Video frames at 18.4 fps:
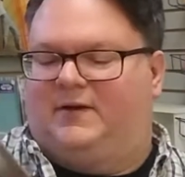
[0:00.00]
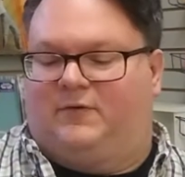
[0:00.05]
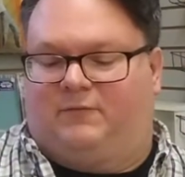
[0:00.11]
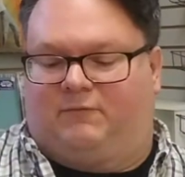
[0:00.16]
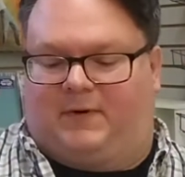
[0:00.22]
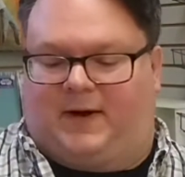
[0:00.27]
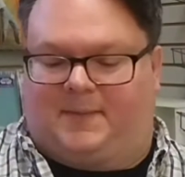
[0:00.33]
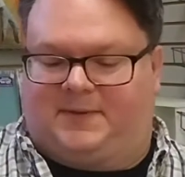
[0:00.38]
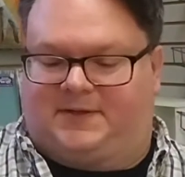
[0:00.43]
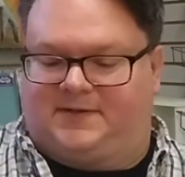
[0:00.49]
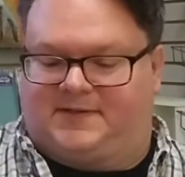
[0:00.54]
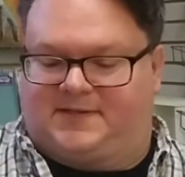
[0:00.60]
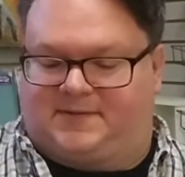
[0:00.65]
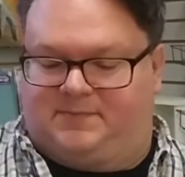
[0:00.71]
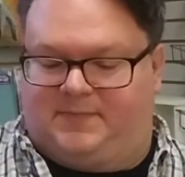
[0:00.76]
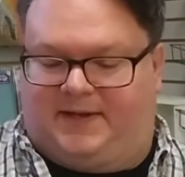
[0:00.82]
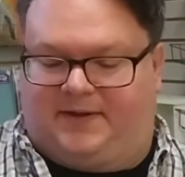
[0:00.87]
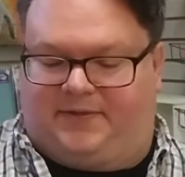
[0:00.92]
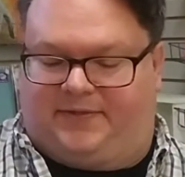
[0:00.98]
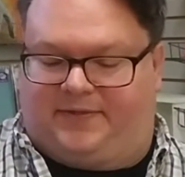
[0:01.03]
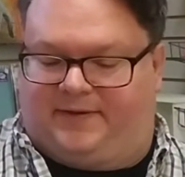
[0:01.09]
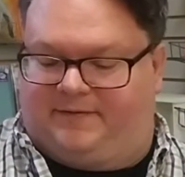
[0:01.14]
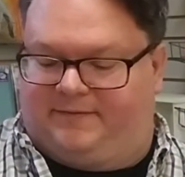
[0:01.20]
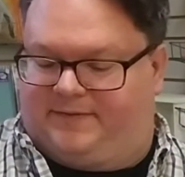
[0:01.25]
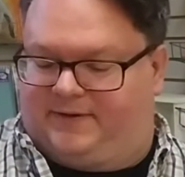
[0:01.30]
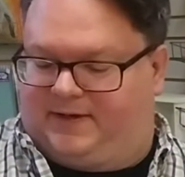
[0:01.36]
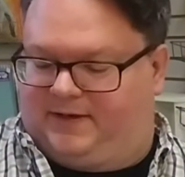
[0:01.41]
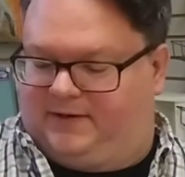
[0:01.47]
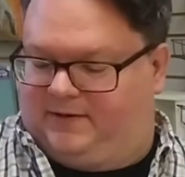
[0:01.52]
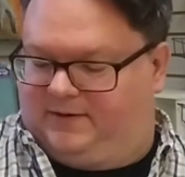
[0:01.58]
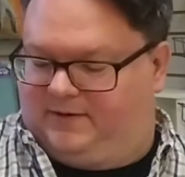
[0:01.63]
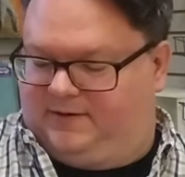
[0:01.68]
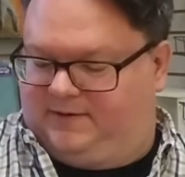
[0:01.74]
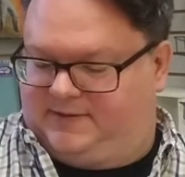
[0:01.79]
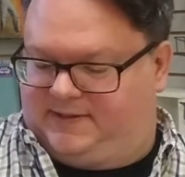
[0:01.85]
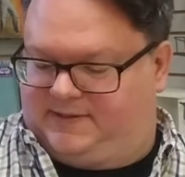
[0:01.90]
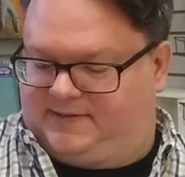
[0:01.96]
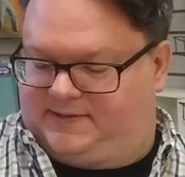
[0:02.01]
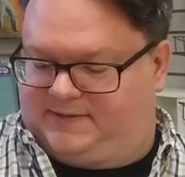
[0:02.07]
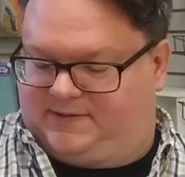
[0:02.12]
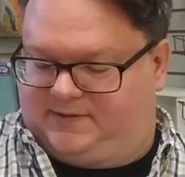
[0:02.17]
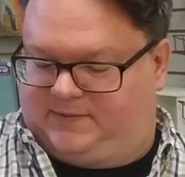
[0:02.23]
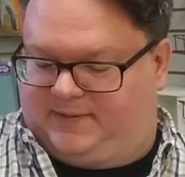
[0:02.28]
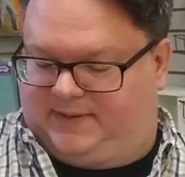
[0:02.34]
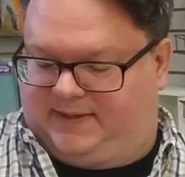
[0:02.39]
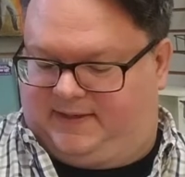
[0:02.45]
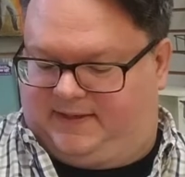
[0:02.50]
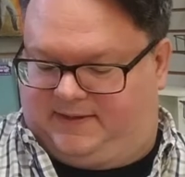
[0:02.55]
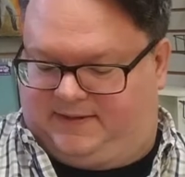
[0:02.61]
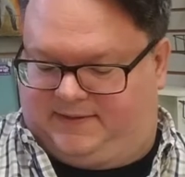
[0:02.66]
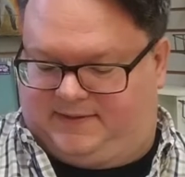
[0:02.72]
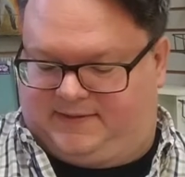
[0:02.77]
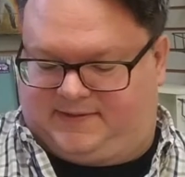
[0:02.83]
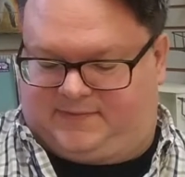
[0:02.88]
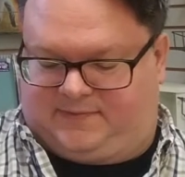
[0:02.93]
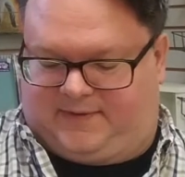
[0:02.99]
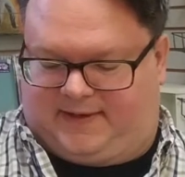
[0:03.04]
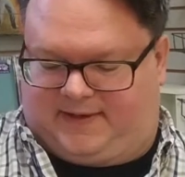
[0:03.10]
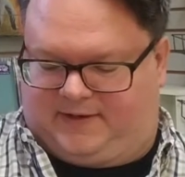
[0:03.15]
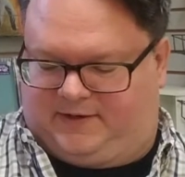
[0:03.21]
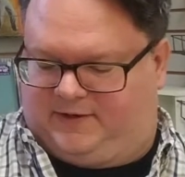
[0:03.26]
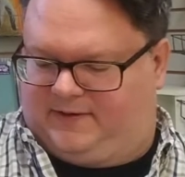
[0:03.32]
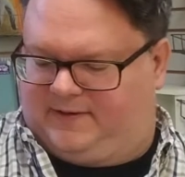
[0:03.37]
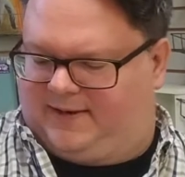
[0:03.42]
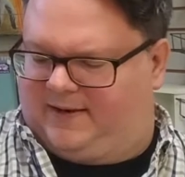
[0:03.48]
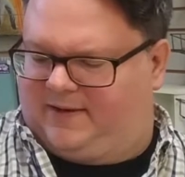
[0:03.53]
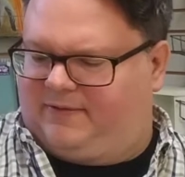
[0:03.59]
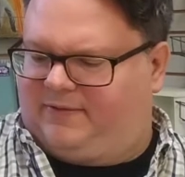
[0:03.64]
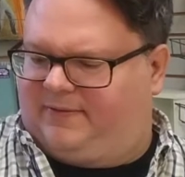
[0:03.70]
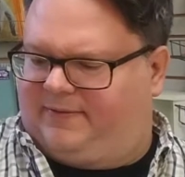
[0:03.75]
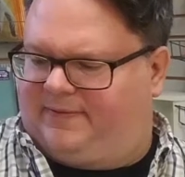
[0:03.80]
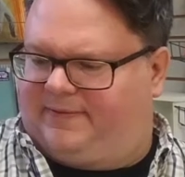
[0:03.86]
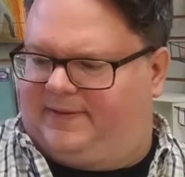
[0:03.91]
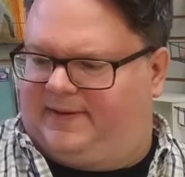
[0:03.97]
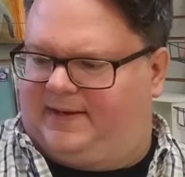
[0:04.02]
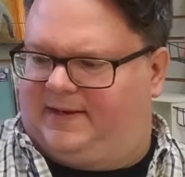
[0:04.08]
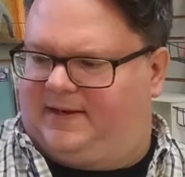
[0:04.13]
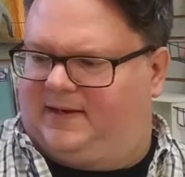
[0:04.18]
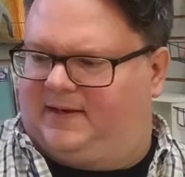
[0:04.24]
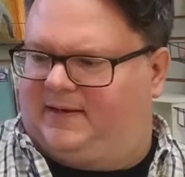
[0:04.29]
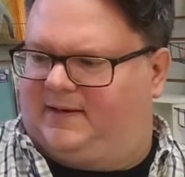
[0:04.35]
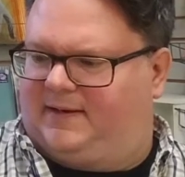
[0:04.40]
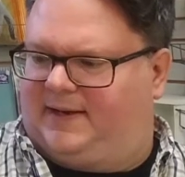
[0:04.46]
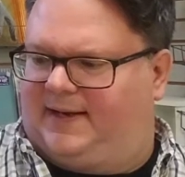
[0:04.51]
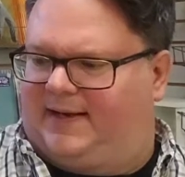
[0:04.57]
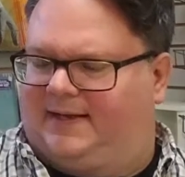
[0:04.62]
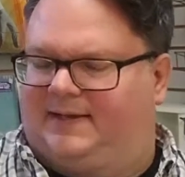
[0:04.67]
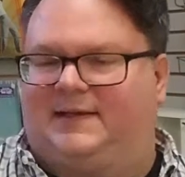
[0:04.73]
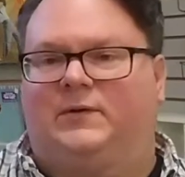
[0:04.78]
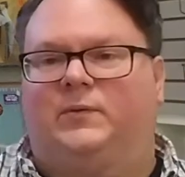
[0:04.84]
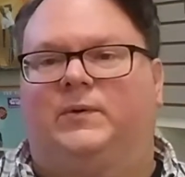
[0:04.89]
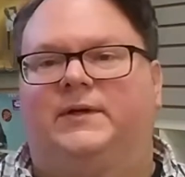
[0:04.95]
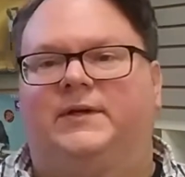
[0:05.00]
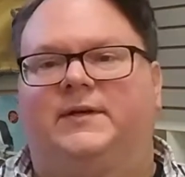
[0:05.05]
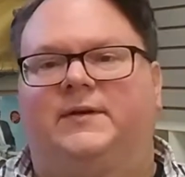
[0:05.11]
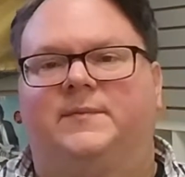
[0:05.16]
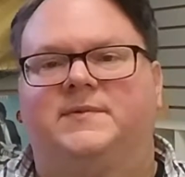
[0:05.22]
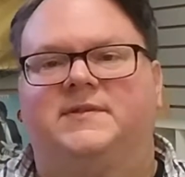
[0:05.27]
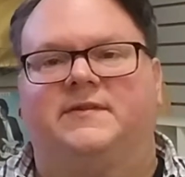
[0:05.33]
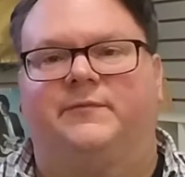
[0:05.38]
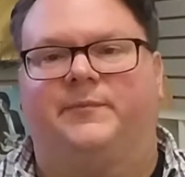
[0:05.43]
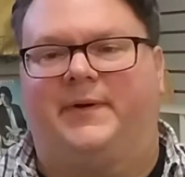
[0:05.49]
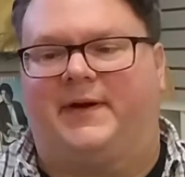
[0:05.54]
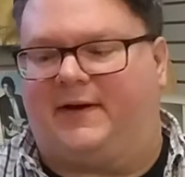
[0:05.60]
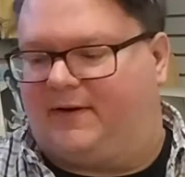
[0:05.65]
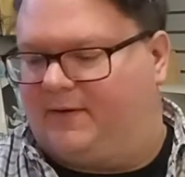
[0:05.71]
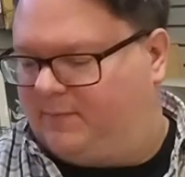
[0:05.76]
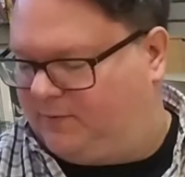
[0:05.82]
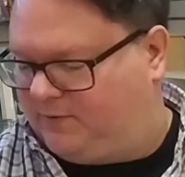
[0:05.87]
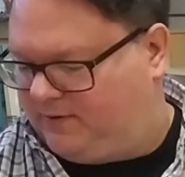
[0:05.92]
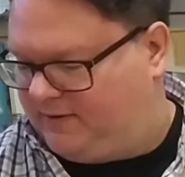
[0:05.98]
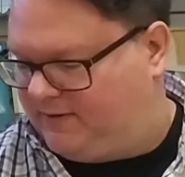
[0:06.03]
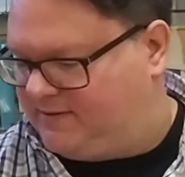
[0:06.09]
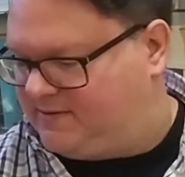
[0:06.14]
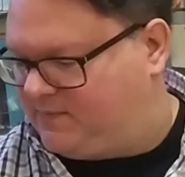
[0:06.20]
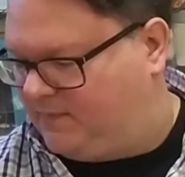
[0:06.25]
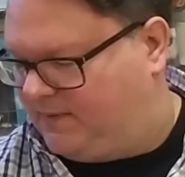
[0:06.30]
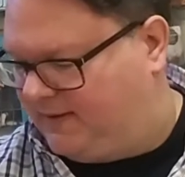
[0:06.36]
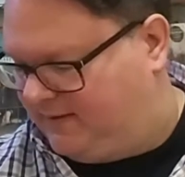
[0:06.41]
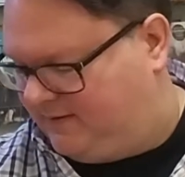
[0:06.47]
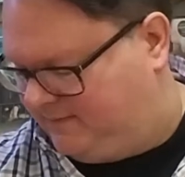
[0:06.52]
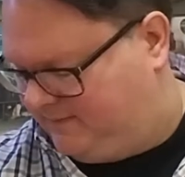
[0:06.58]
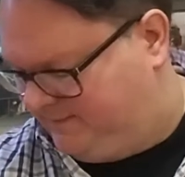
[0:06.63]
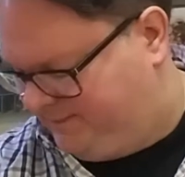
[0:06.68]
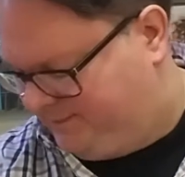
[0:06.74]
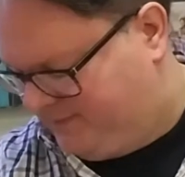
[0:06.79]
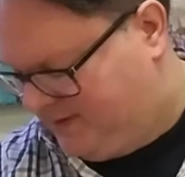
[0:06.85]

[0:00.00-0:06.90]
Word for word: Robert Smith of The Cure does a duet on this record. I think Hayley Williams of Paramore as well.